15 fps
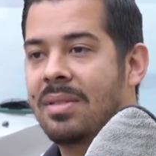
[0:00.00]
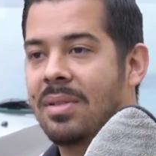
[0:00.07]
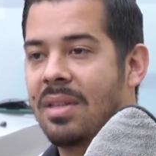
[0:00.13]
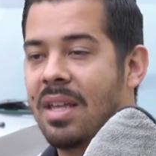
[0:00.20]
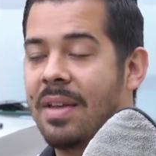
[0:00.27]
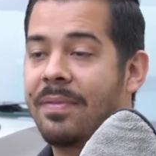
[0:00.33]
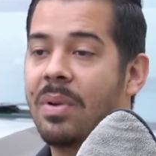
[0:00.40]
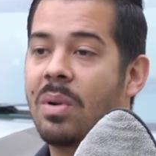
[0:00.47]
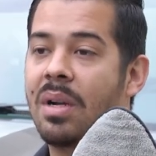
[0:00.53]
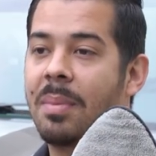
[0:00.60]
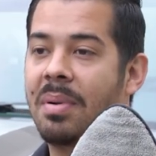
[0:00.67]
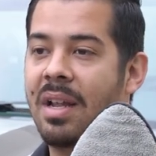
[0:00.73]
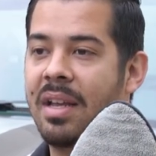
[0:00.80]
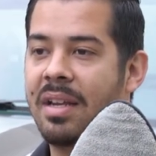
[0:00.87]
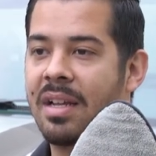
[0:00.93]
so that if you want to
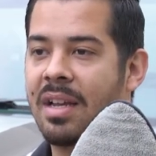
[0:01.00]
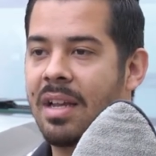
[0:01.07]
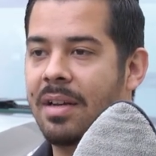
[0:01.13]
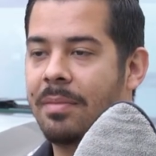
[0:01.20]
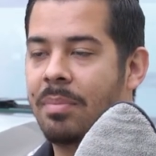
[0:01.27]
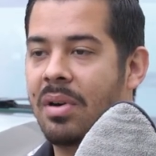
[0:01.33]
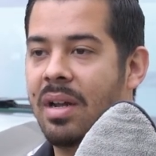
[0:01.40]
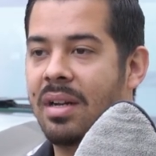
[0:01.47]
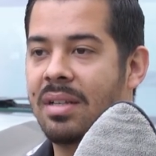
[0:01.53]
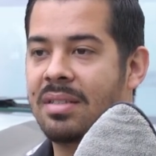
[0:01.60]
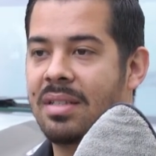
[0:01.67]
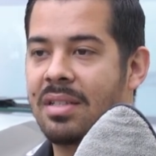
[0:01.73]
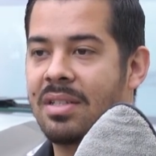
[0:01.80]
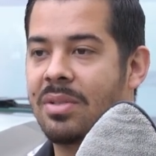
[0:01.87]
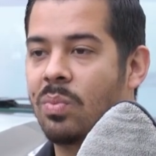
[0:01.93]
apply any kind of products
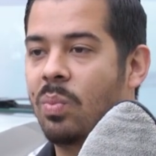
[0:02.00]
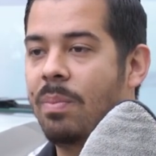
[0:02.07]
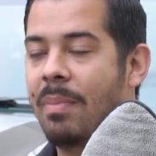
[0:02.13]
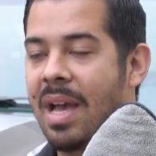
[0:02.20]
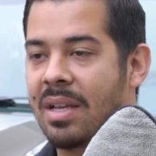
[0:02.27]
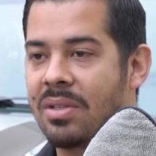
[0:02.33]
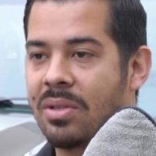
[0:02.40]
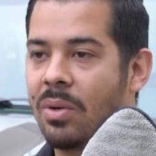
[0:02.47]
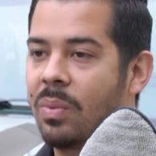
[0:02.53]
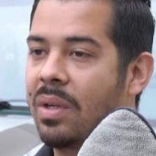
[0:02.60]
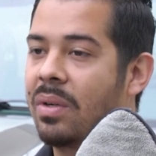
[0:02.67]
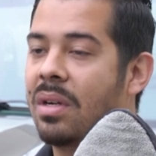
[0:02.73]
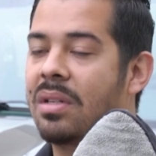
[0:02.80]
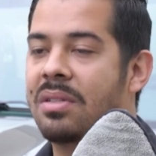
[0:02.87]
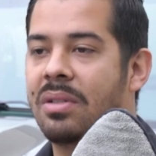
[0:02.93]
such as Maxical
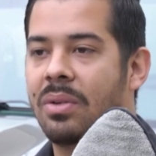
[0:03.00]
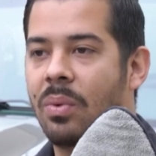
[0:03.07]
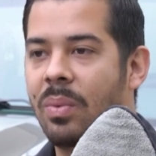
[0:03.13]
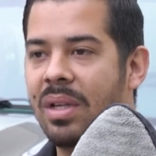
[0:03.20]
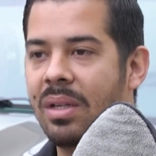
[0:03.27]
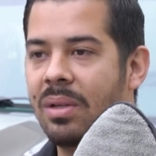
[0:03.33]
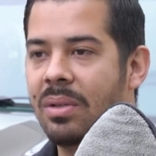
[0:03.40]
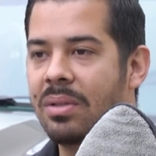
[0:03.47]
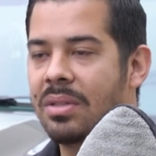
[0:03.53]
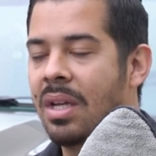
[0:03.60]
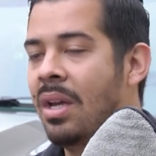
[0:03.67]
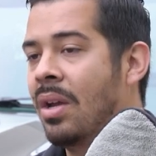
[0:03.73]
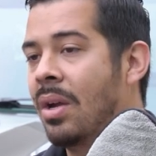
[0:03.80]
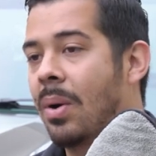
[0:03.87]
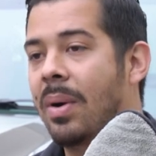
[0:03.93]
Wheel Guard to your wheels
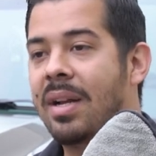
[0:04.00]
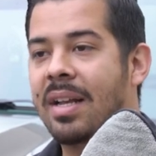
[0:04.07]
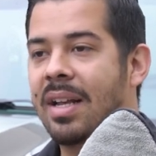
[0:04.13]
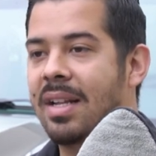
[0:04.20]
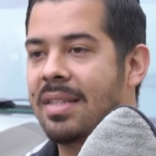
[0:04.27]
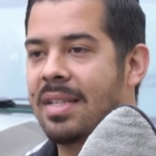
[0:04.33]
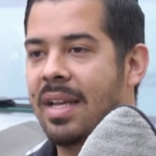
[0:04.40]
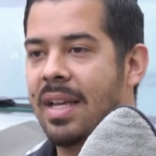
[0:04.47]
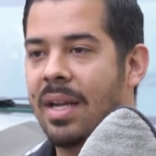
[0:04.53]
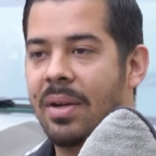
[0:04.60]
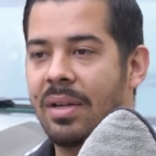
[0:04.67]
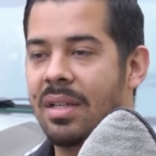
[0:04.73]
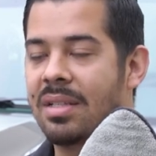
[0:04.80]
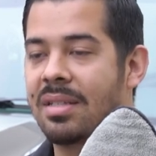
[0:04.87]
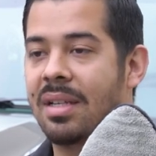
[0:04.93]
or any kind of tight
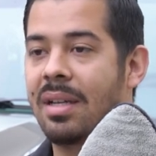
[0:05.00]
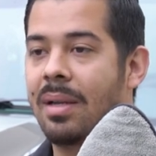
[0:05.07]
areas,